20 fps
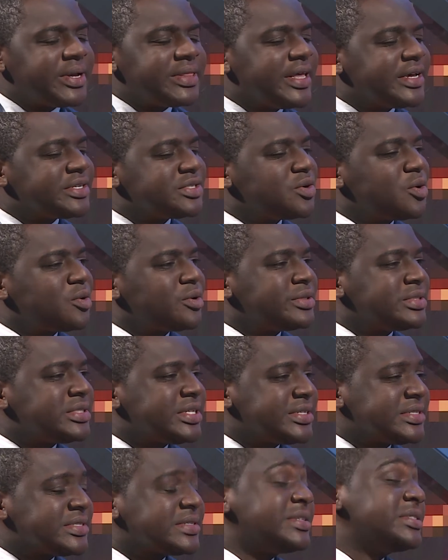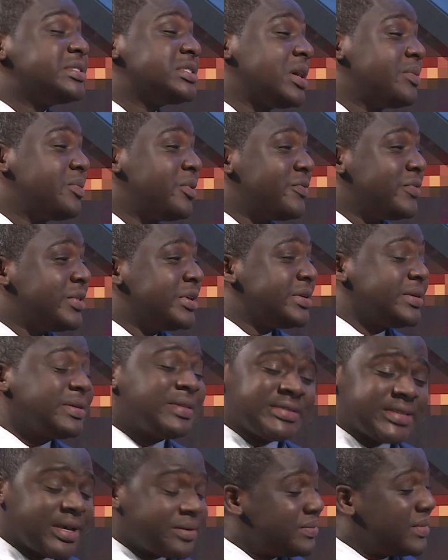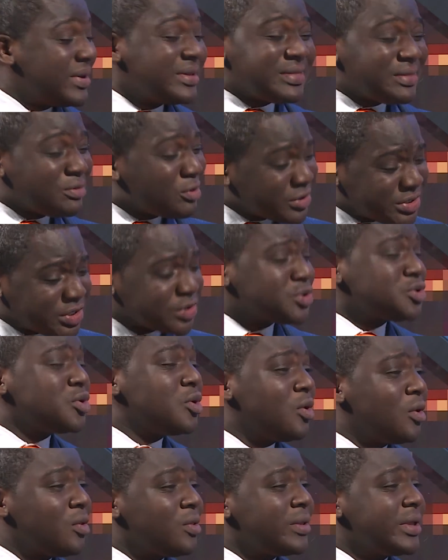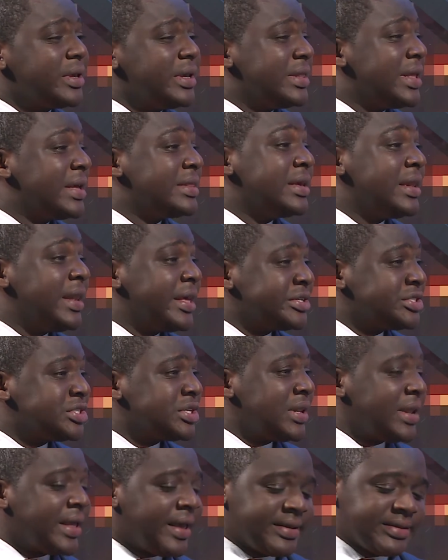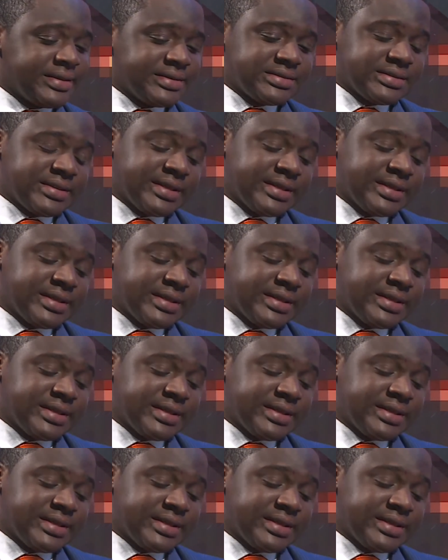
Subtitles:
doesn't contest in not at all in an election like this.